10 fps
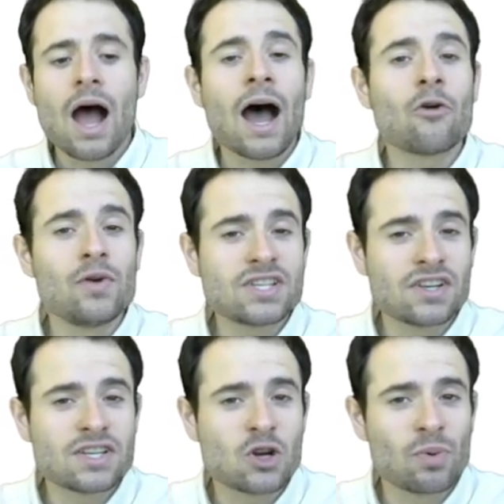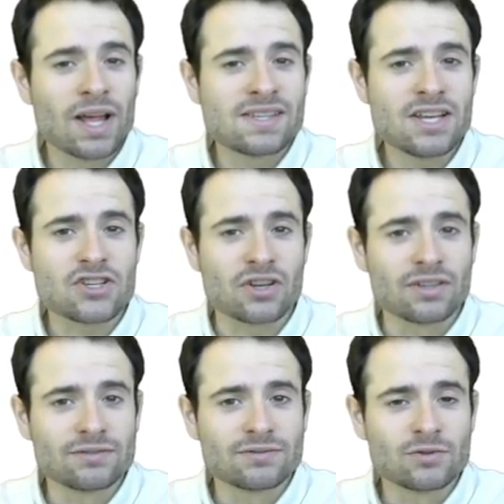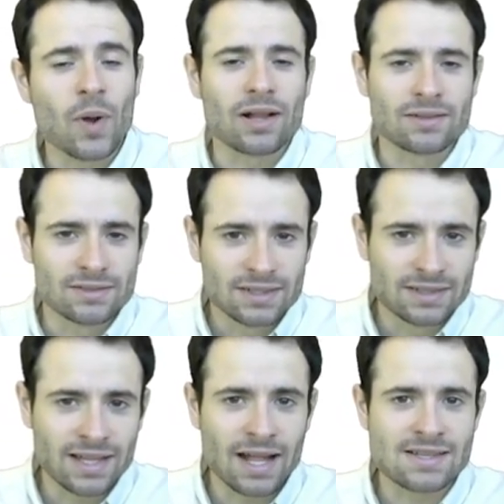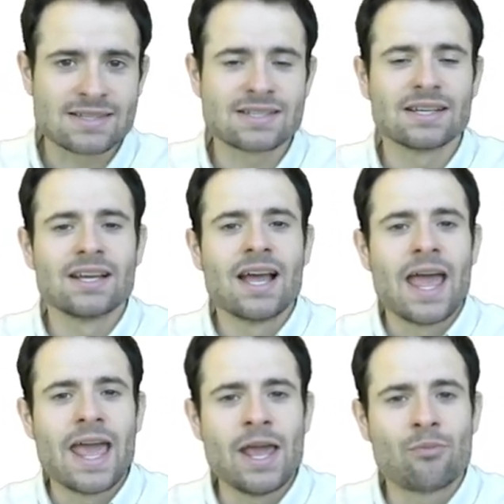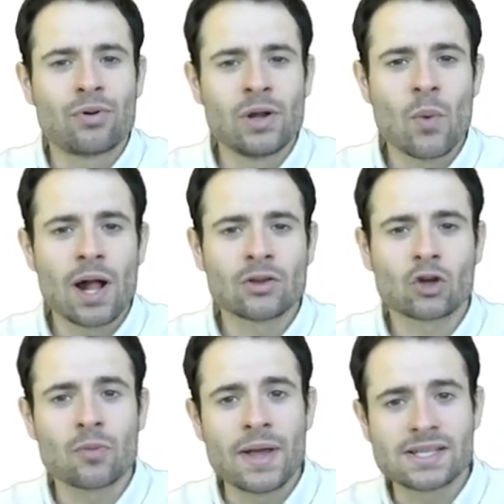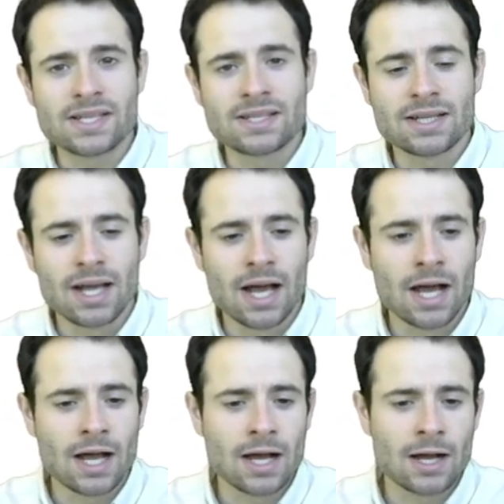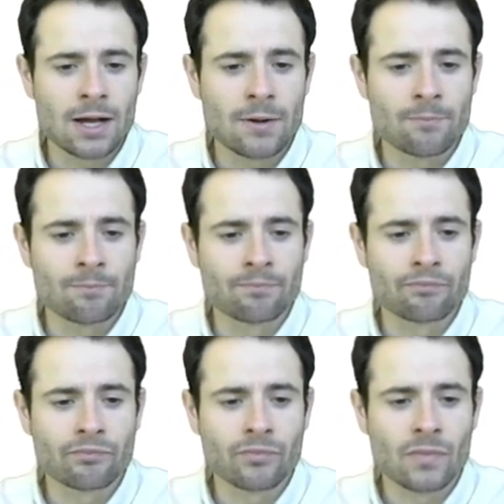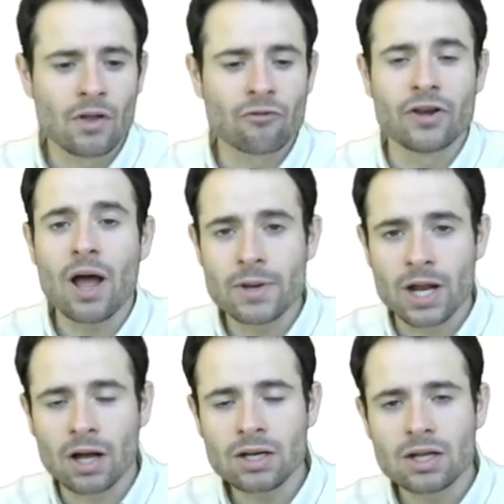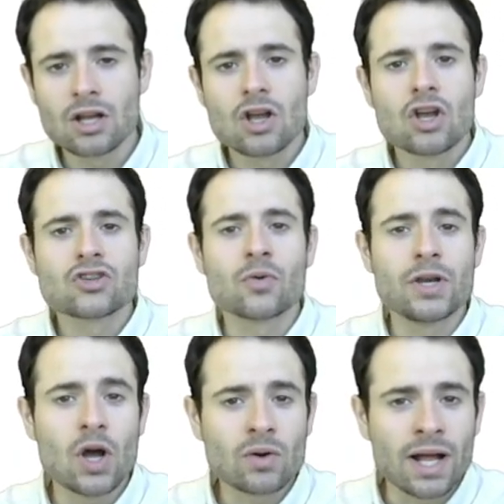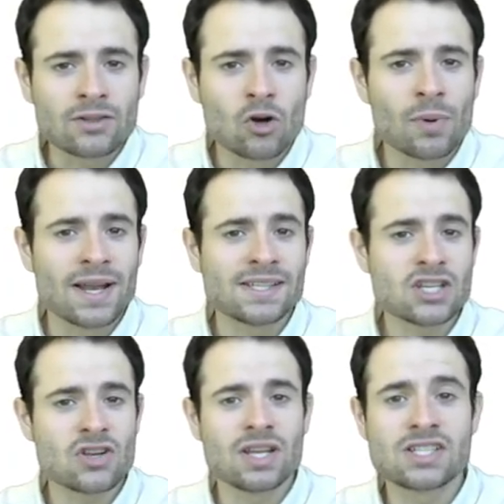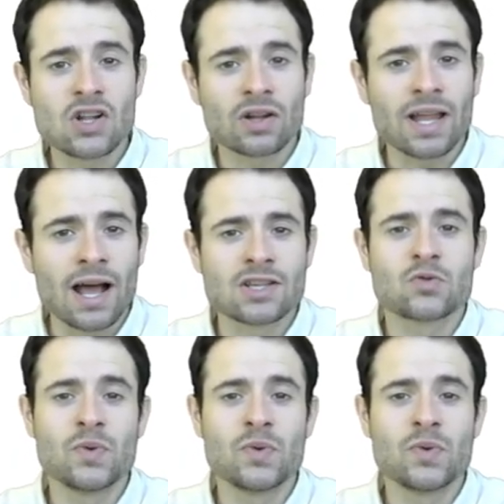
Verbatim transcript: How recent is globalization? Well, that's a pretty well documented um, phenomenon. So we know that globalization is not as